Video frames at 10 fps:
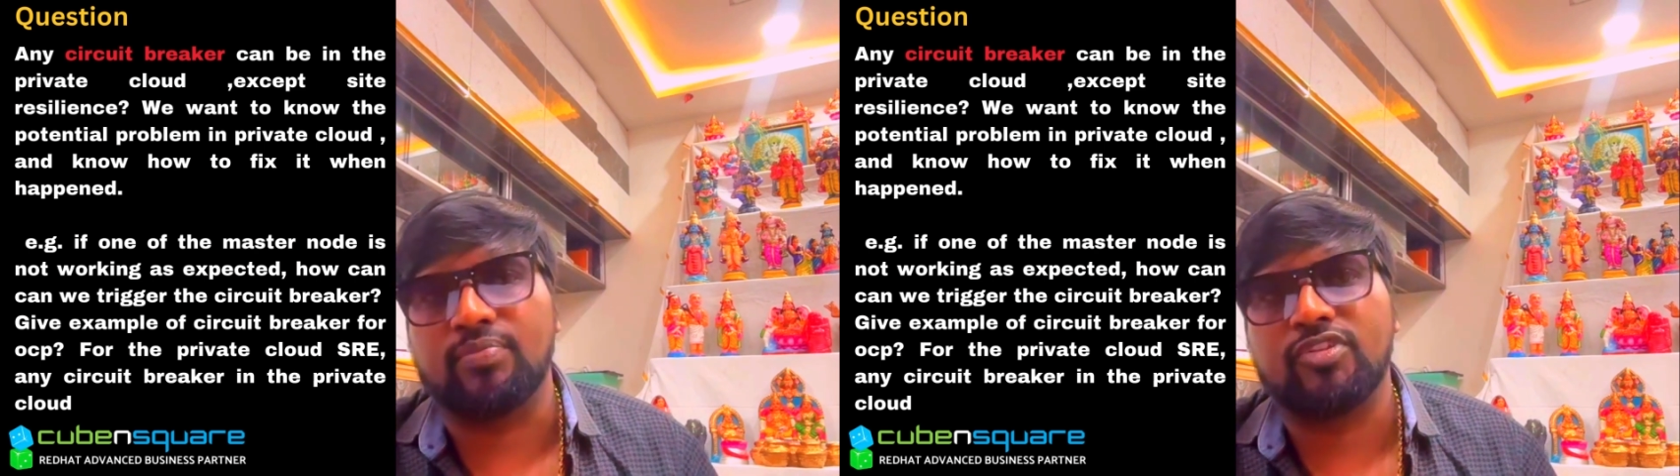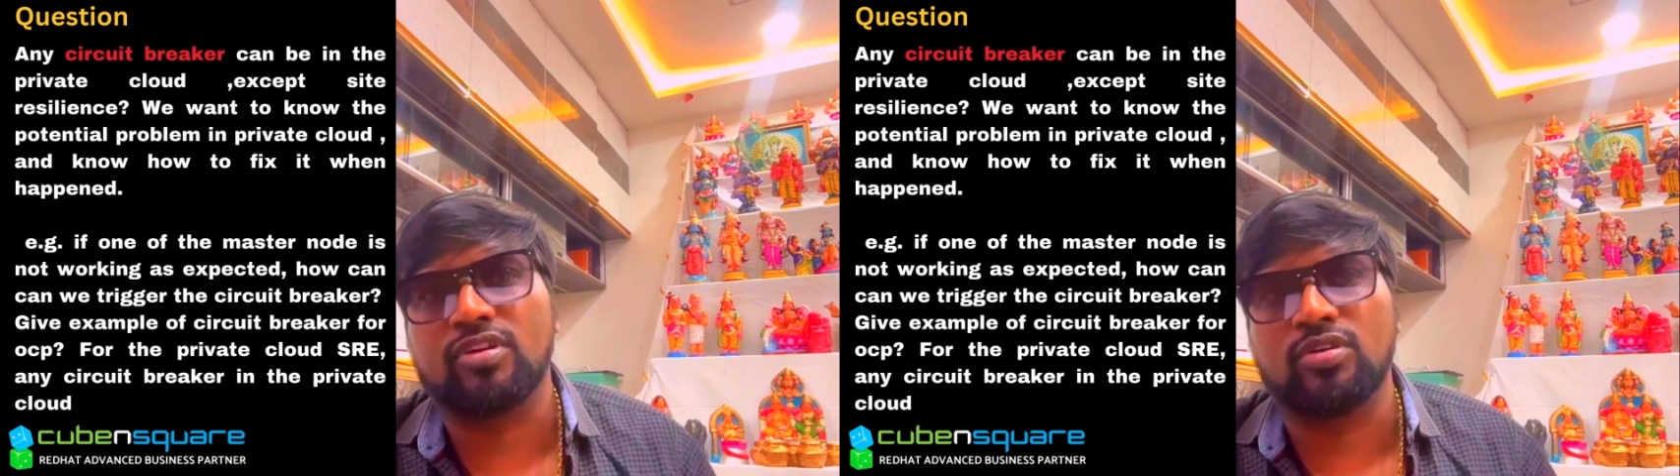
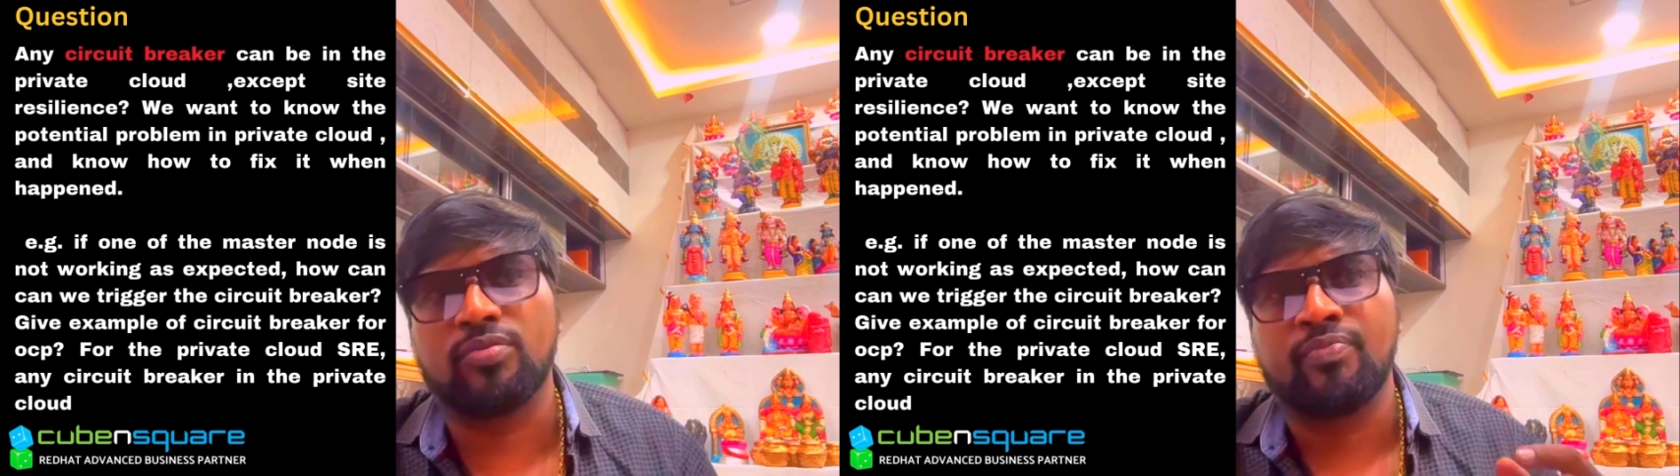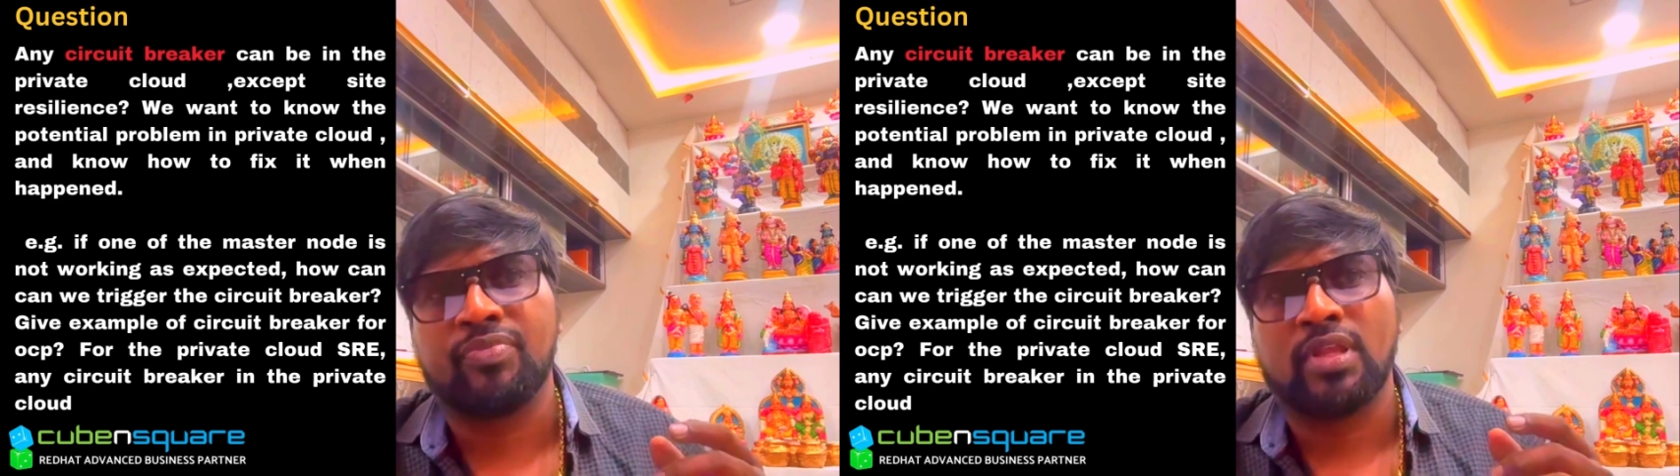So
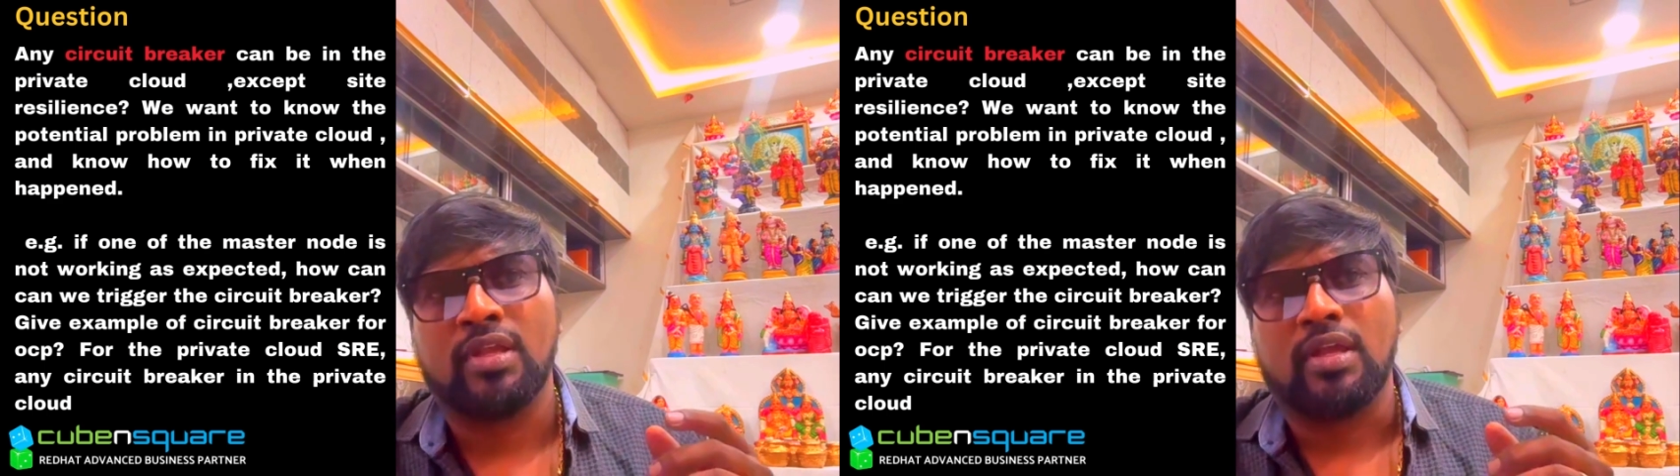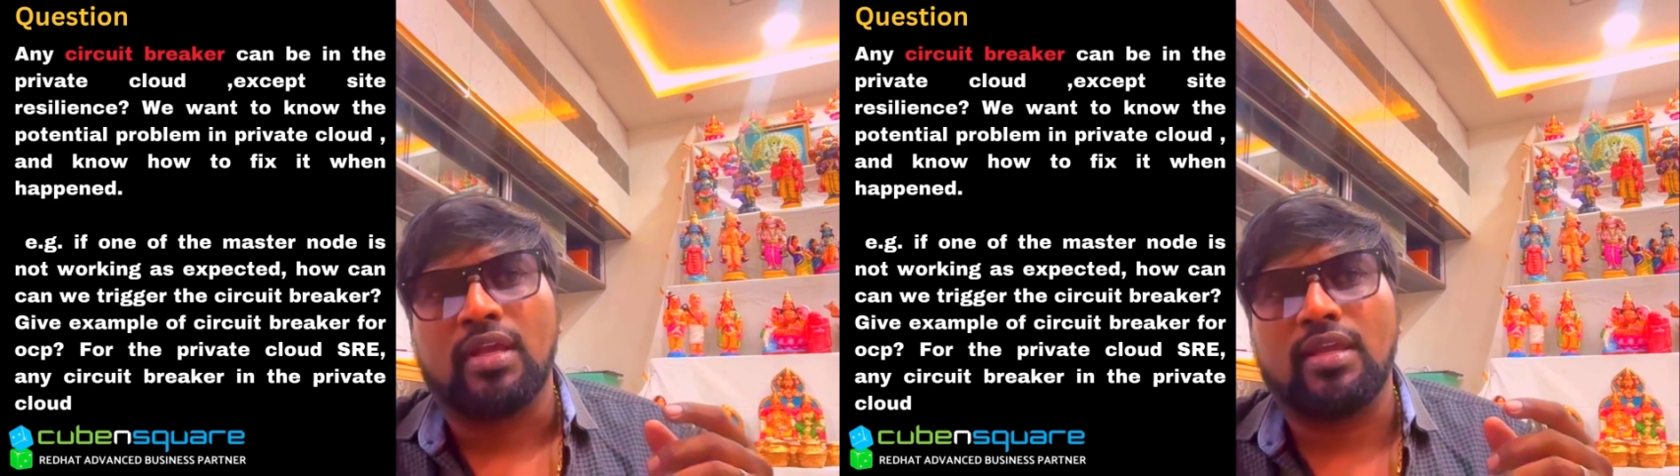
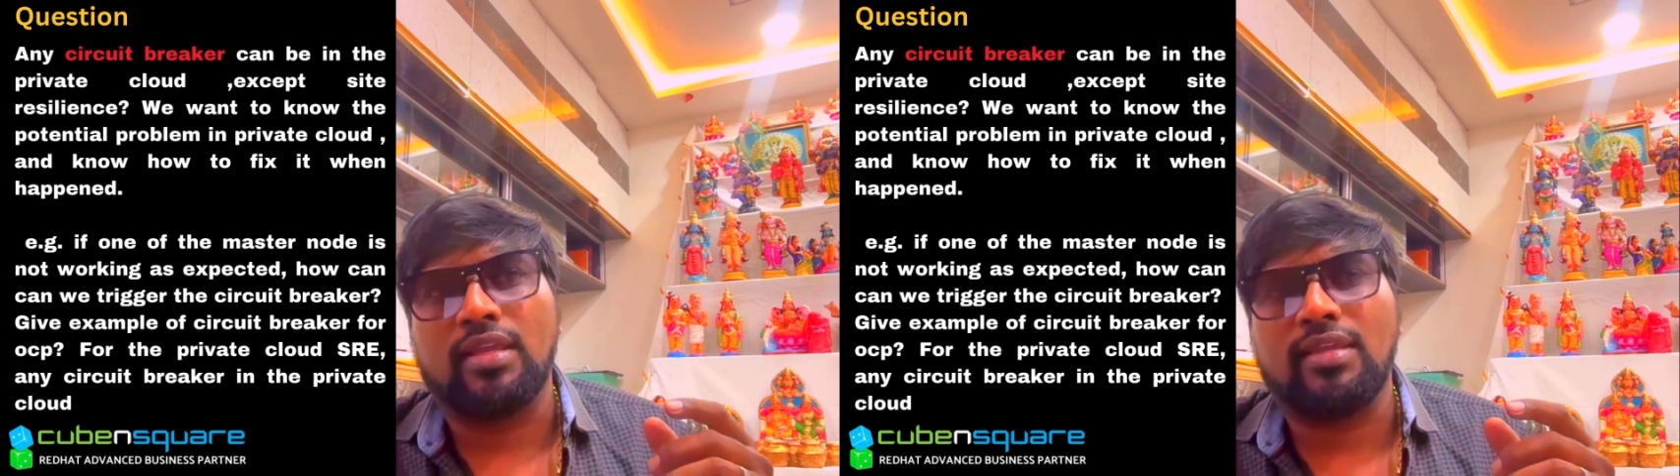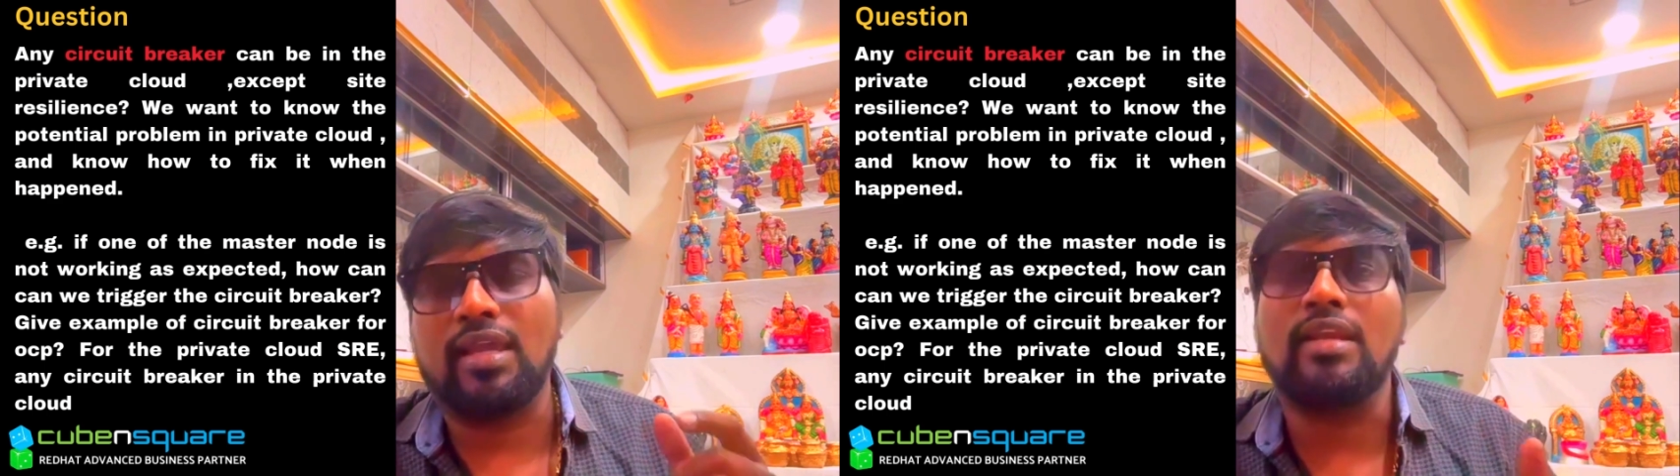
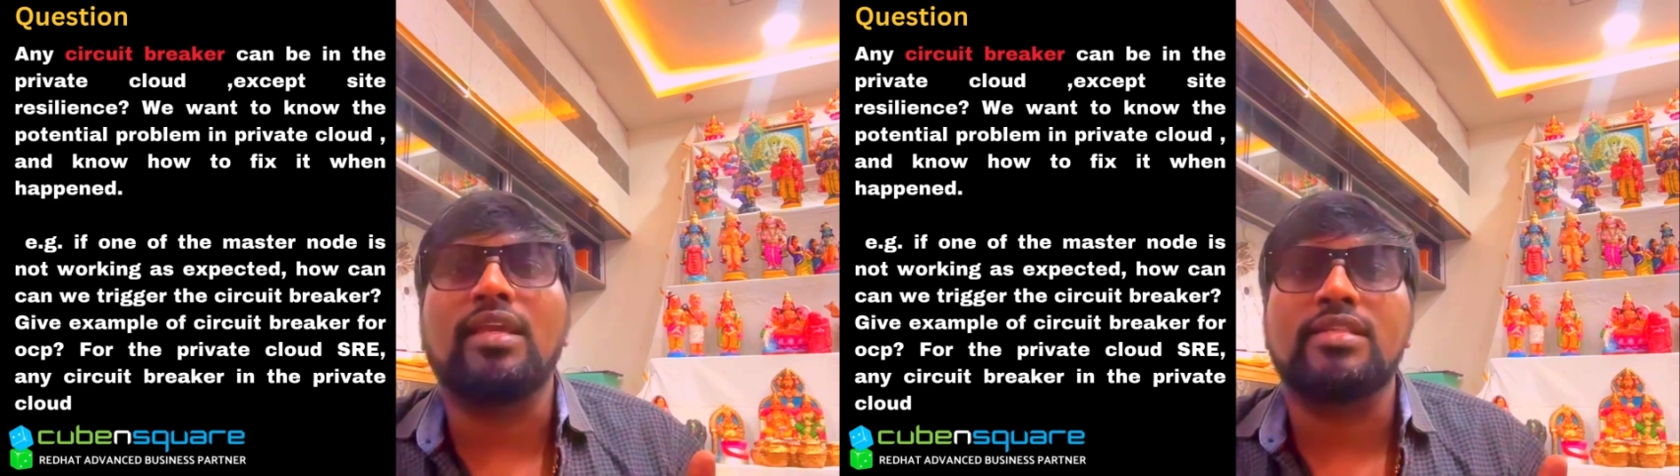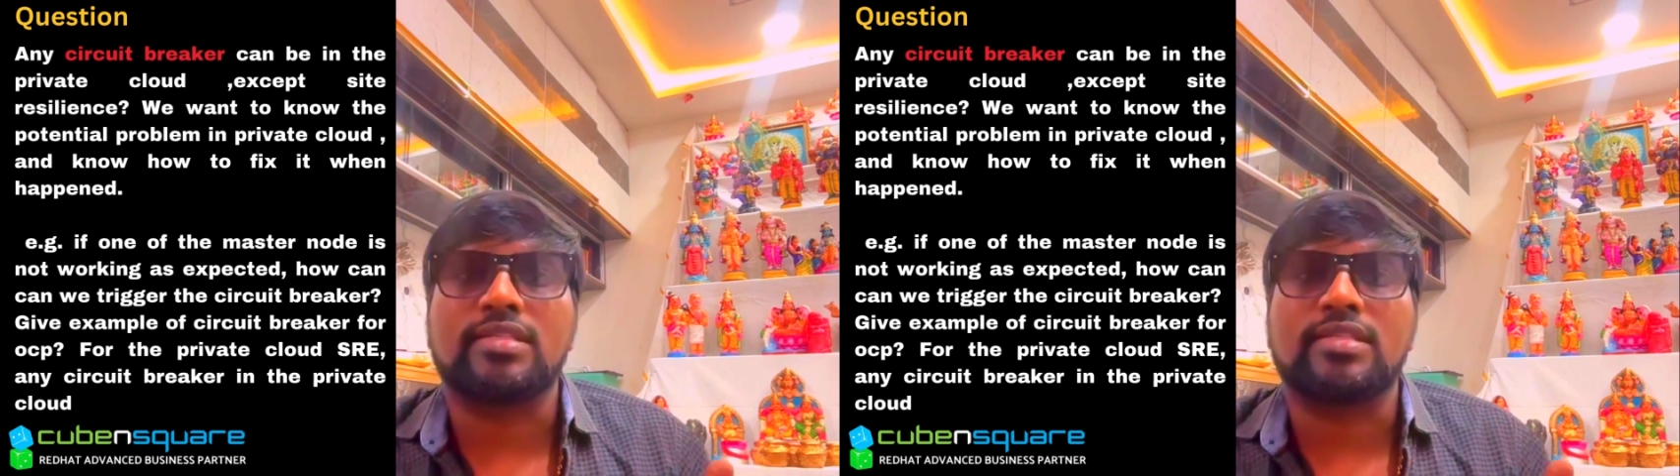any